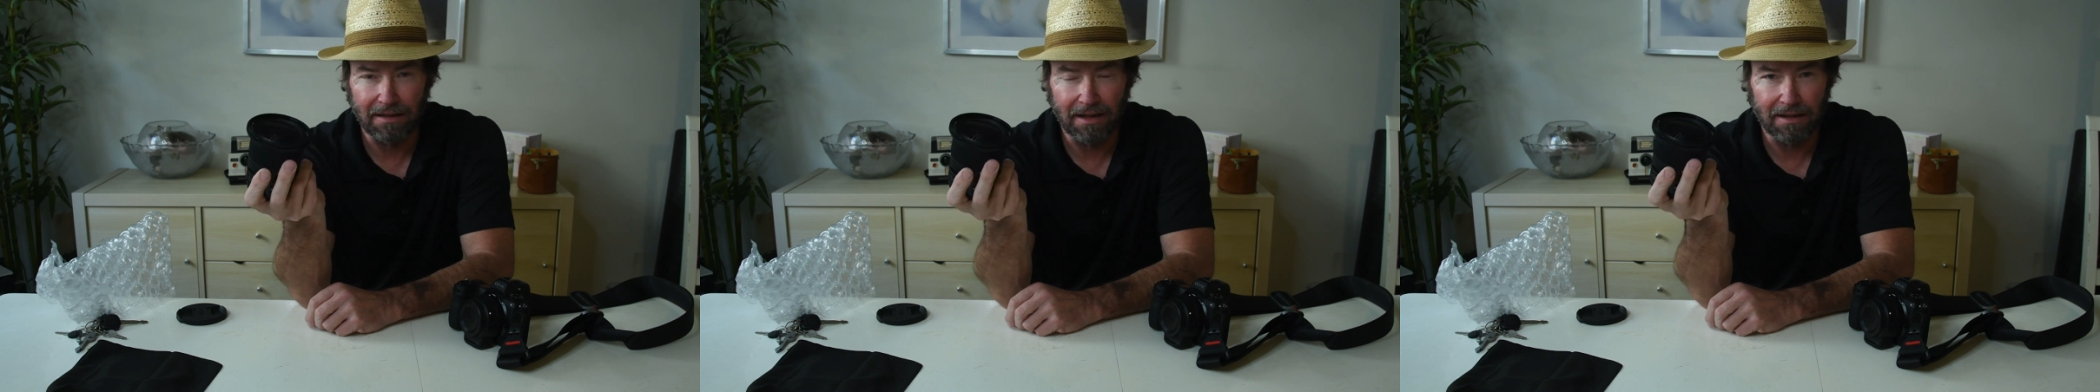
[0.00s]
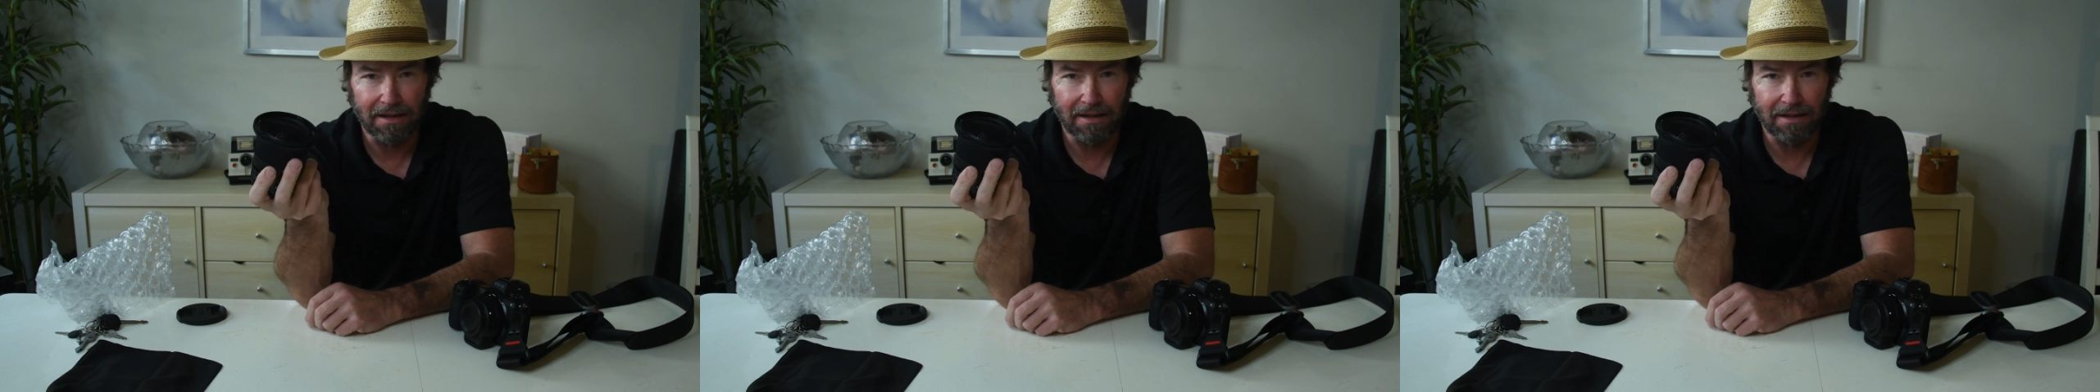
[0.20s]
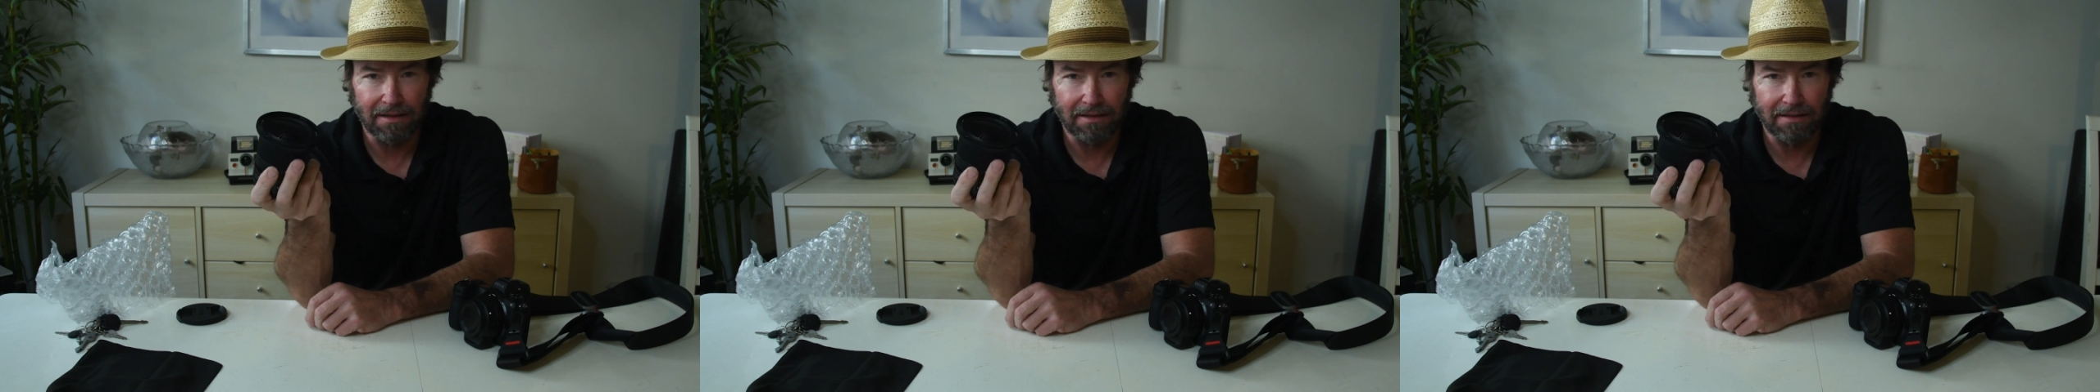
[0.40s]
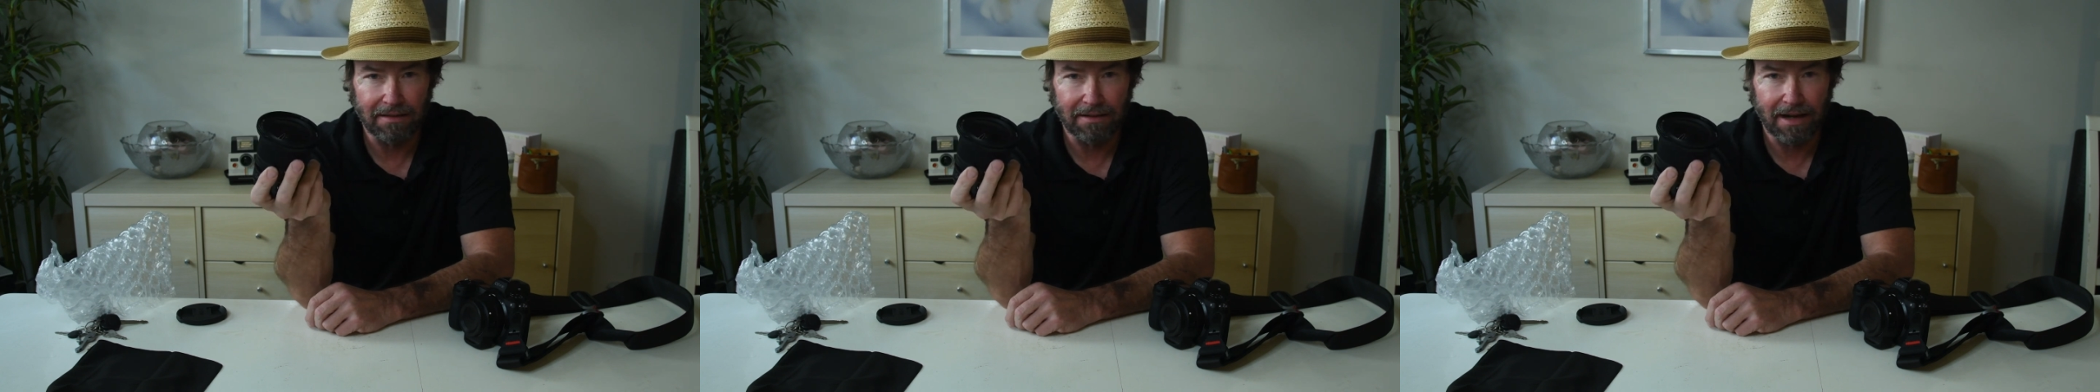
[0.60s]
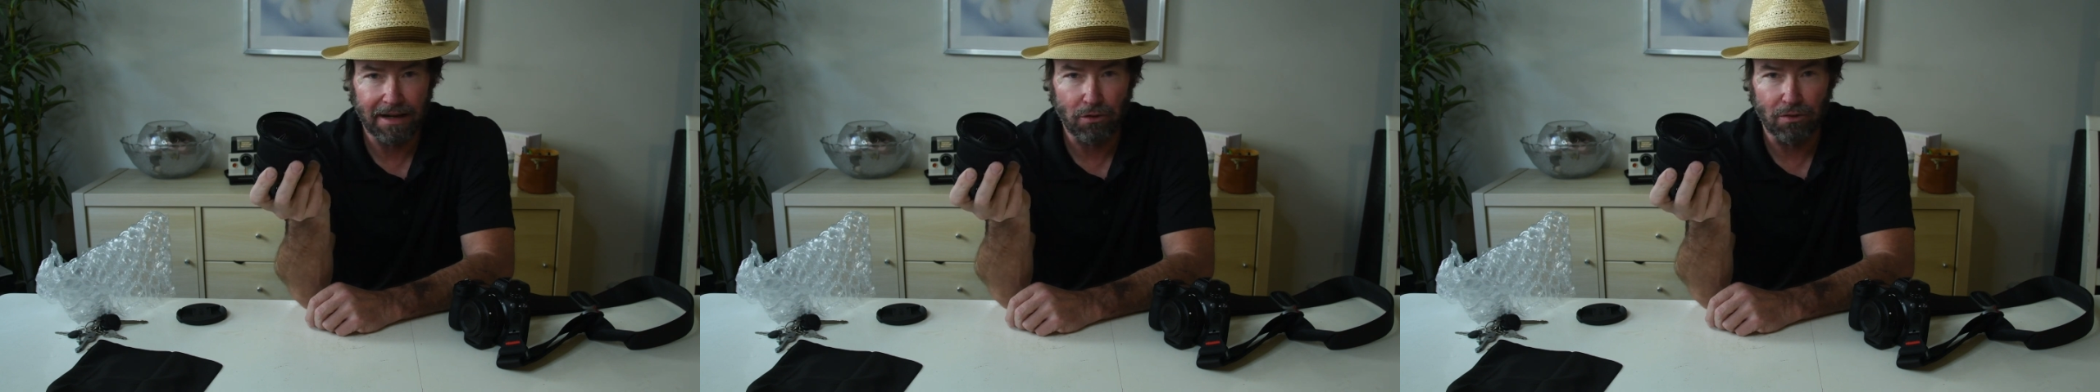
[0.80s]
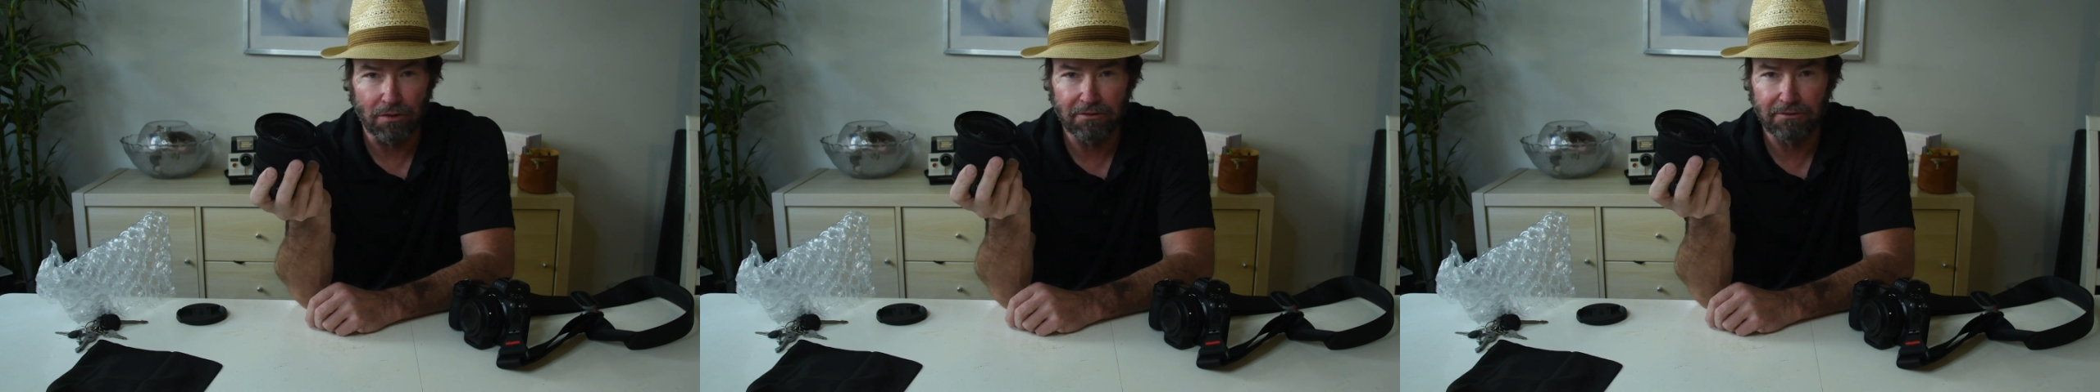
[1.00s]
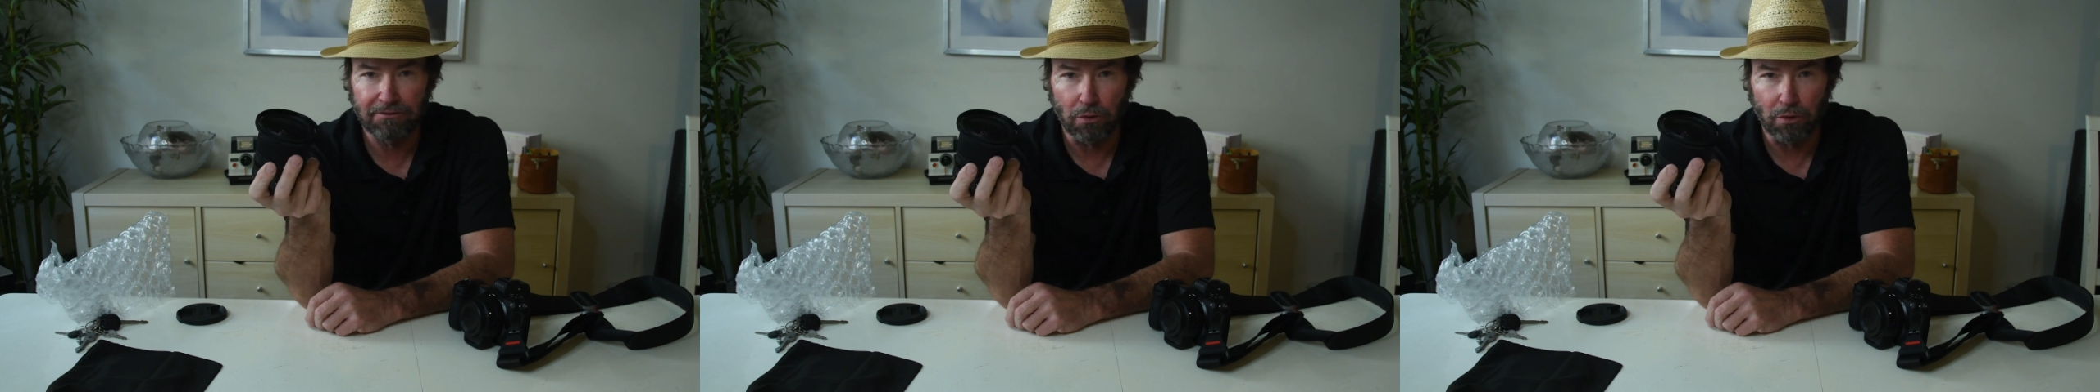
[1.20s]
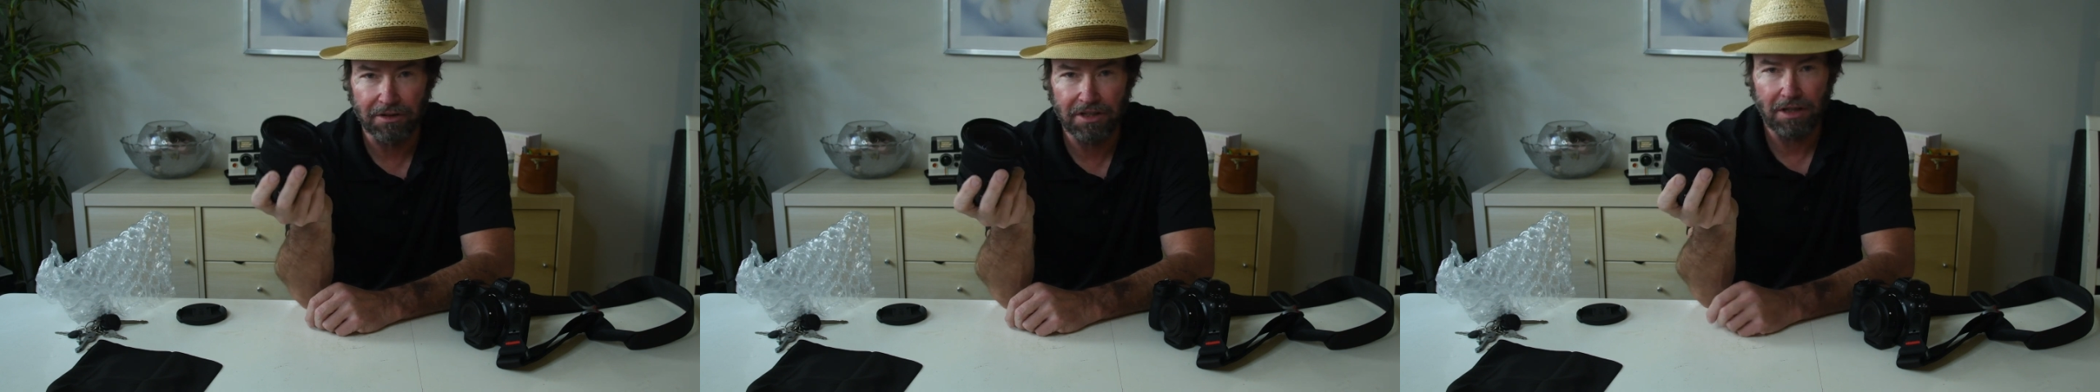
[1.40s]
Nikkor
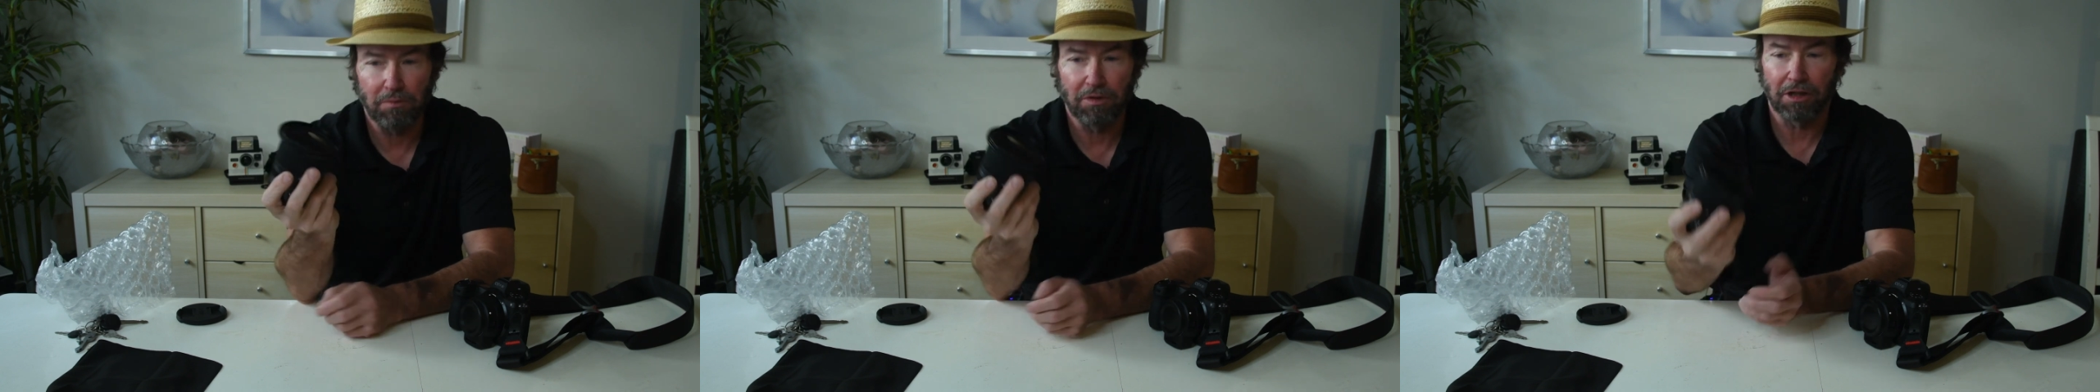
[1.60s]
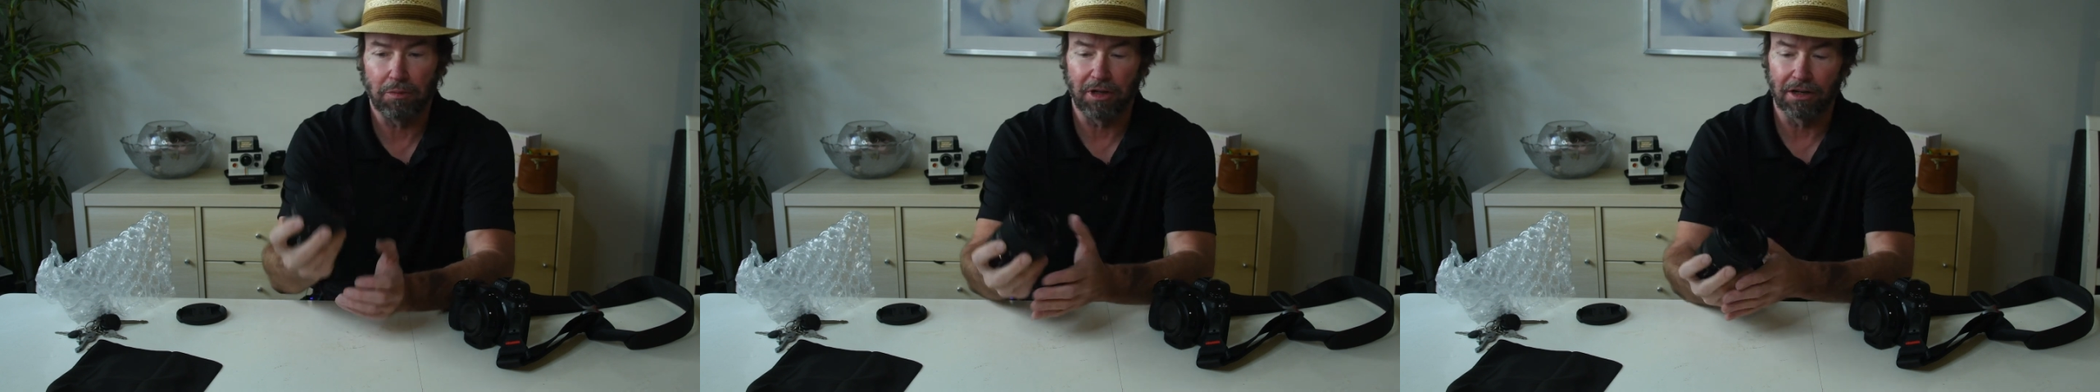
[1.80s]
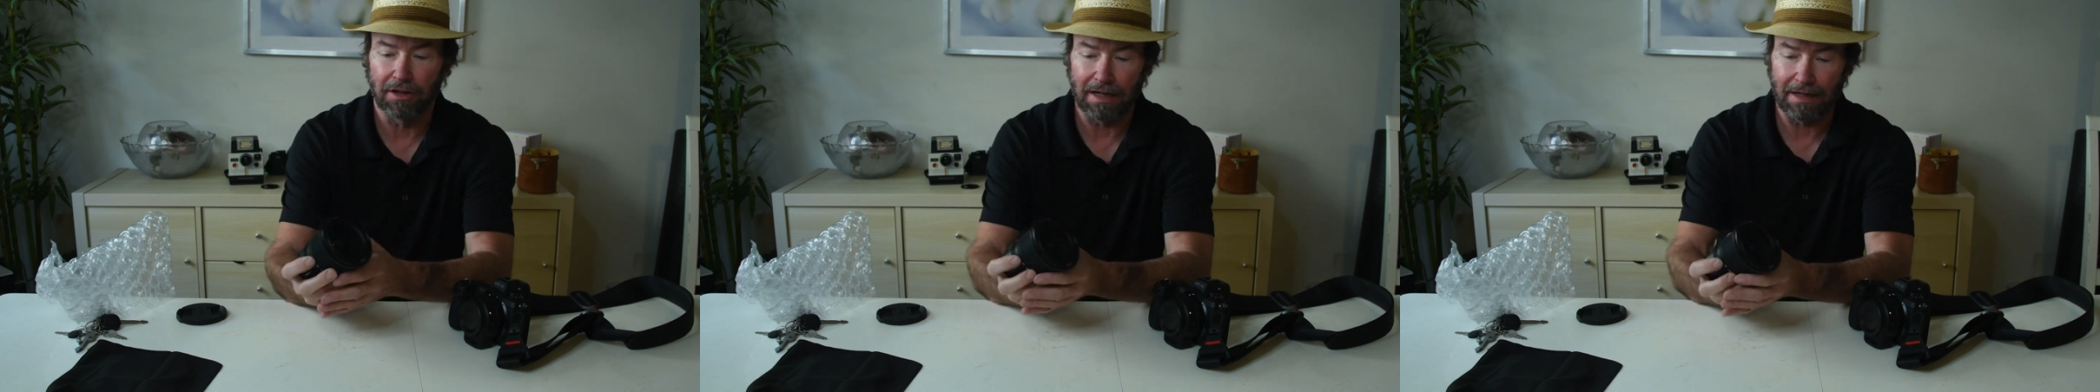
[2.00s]
14 millimeter,